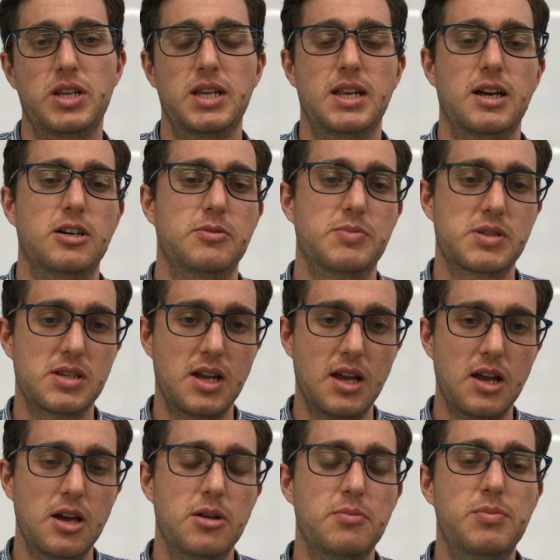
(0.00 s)
It helps
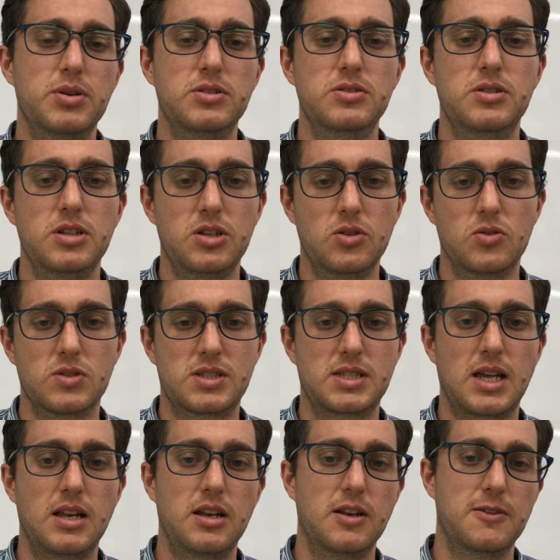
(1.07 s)
build your
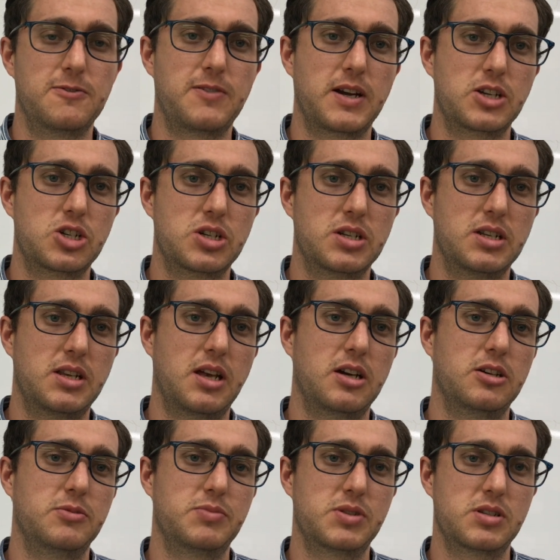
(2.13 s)
cellular function. It
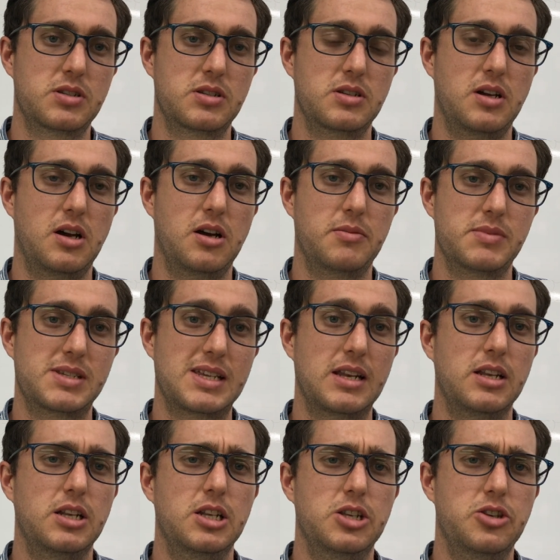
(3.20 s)
helps
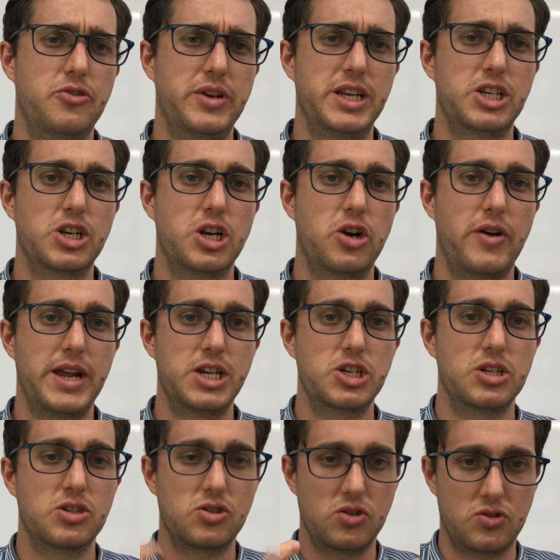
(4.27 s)
cellular
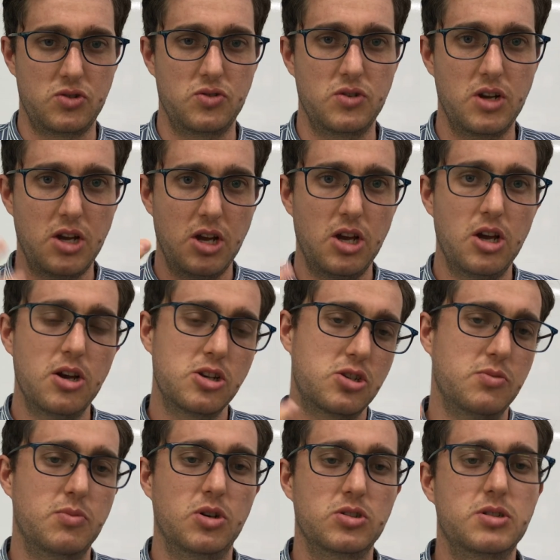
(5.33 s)
regeneration, so to
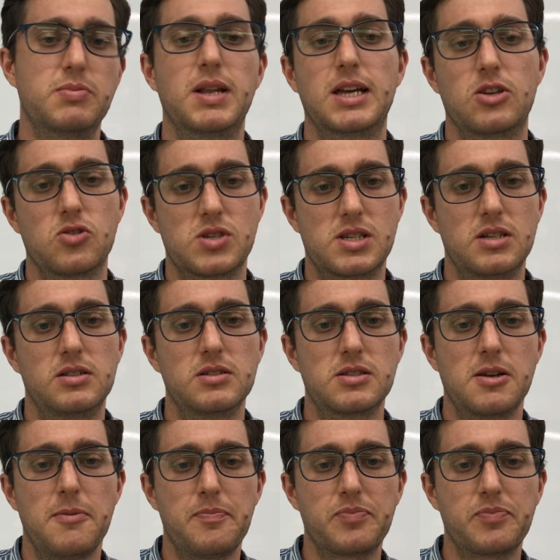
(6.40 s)
multiply your cells.